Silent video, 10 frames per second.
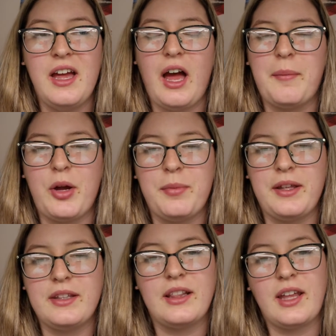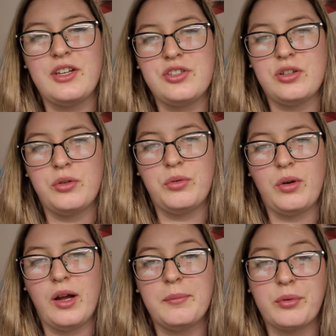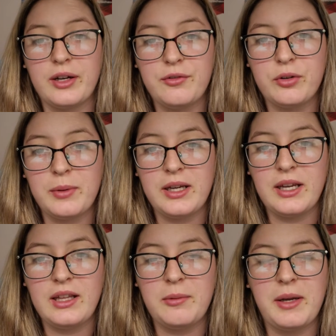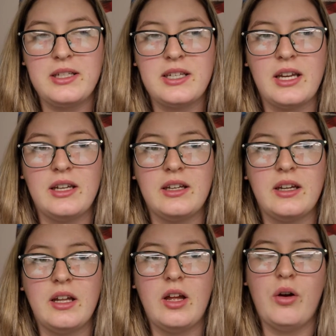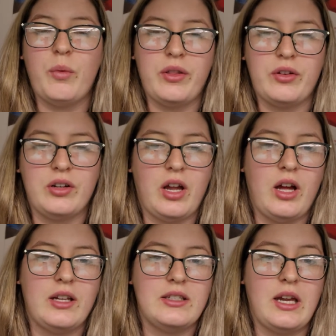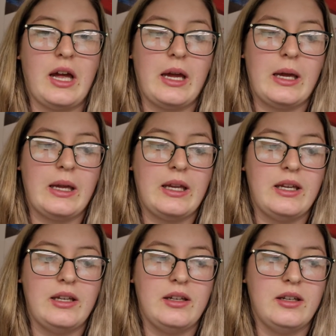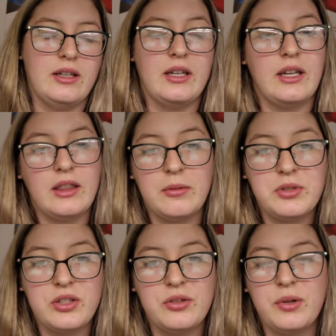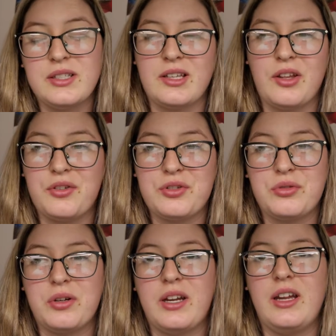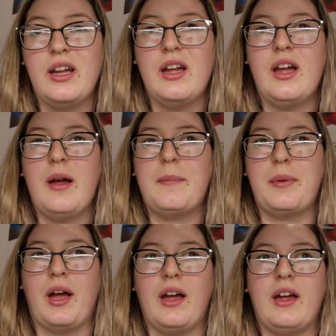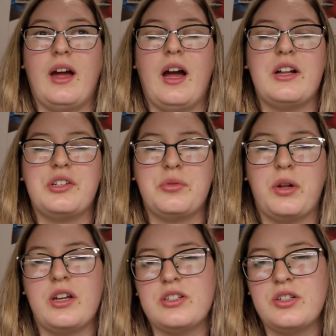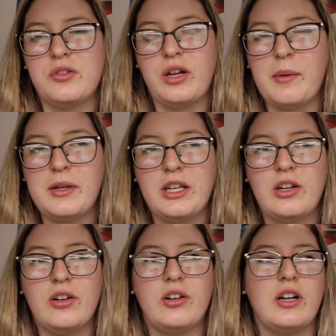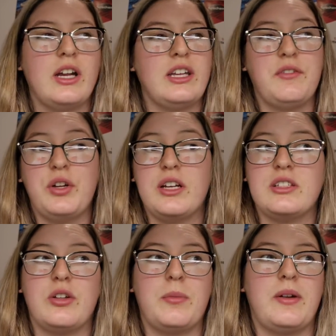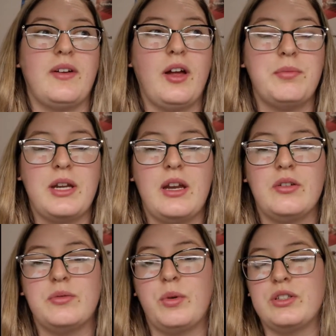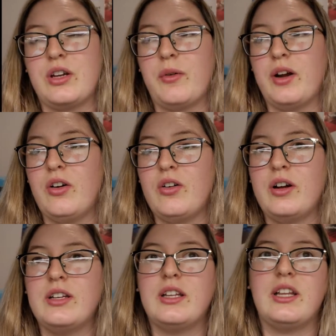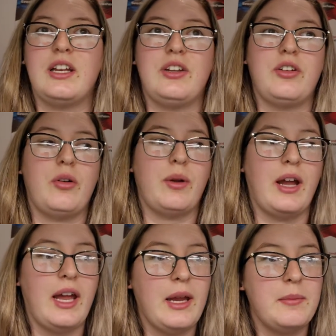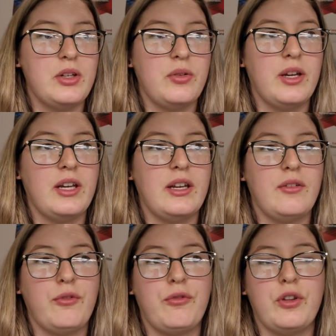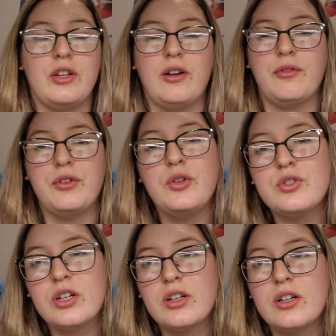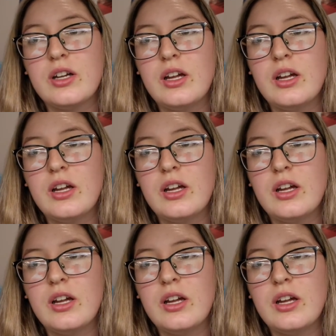I'm hoping that they do breed for me in the main tank. Whether or not I can get them to is another story. But I just wanted to come in here, give you guys a little bit of update of what's going on, letting you know what I am doing for the near future.